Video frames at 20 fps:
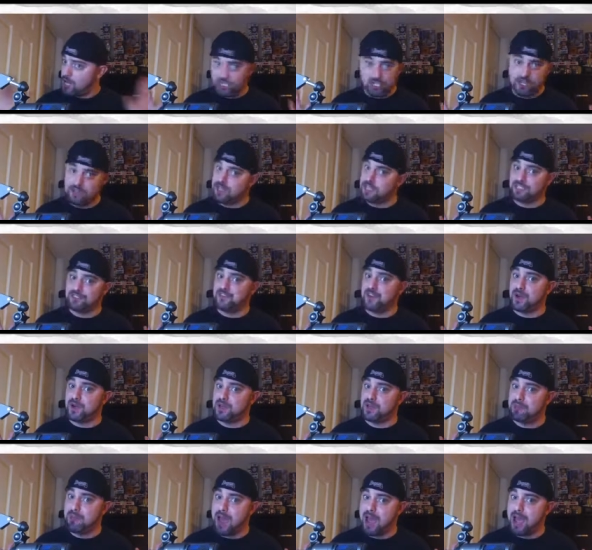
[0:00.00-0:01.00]
watching this
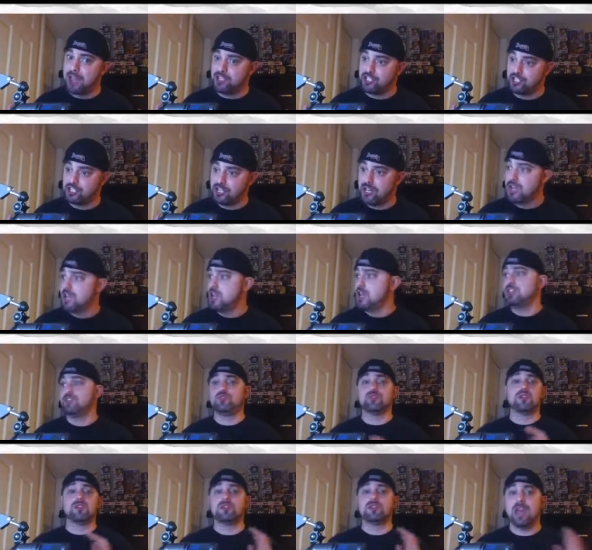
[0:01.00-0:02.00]
fucking match,
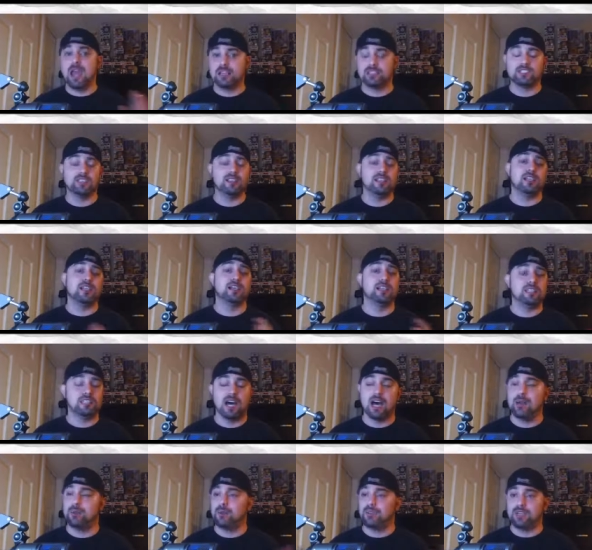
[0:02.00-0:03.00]
you can cancel at any
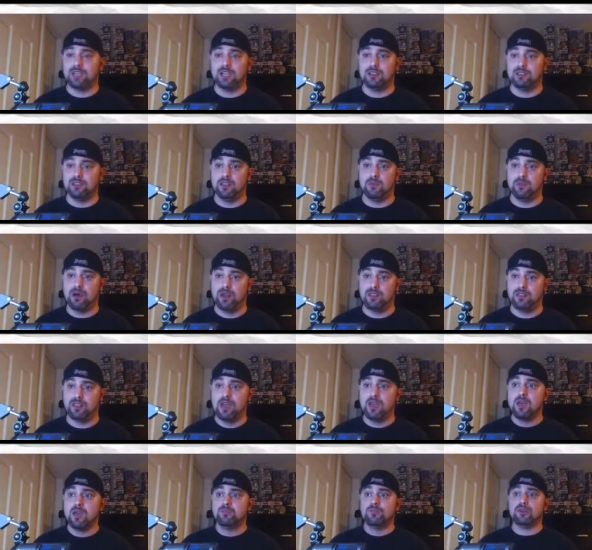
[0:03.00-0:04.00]
time at the end of the month.